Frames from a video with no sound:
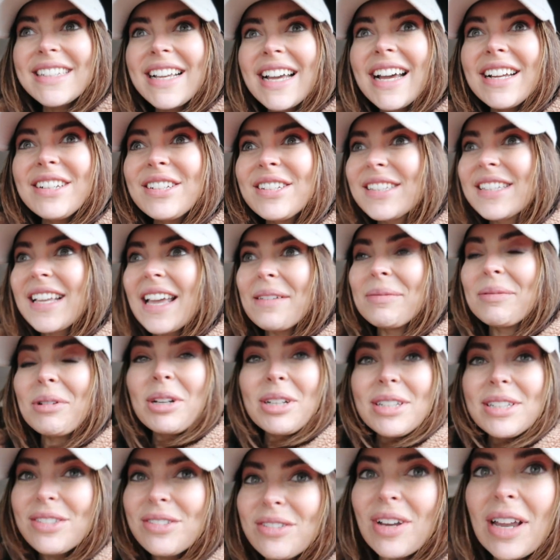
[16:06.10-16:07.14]
guy just came, got
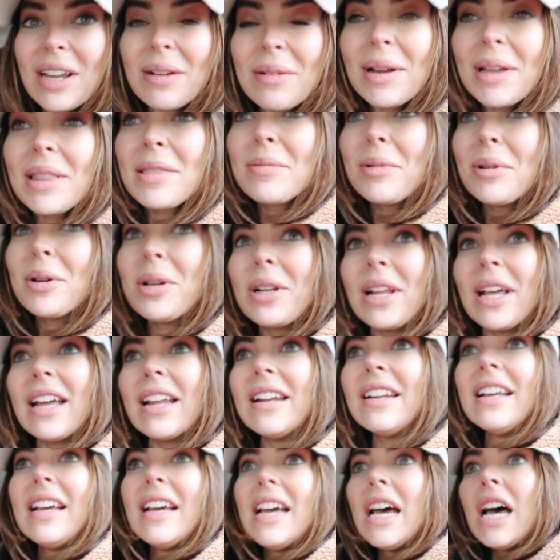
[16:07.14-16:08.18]
it straight away in the
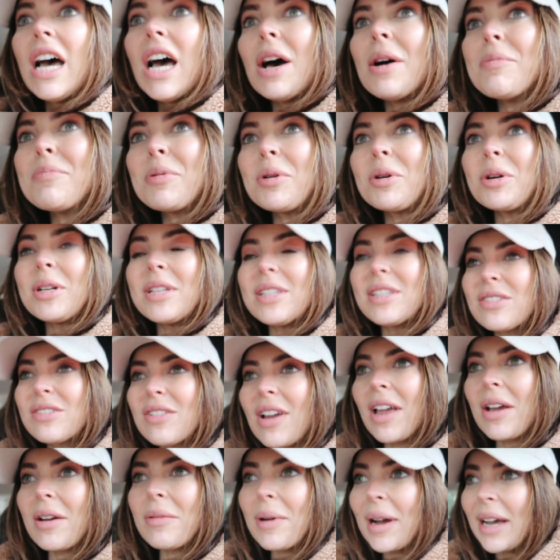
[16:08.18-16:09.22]
morning and bought it
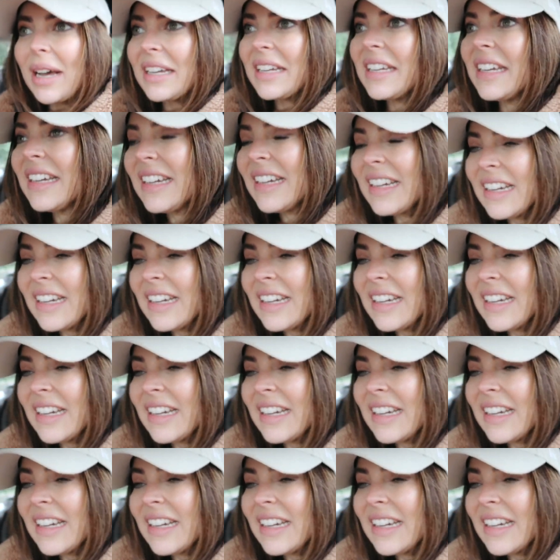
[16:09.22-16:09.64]
straight away.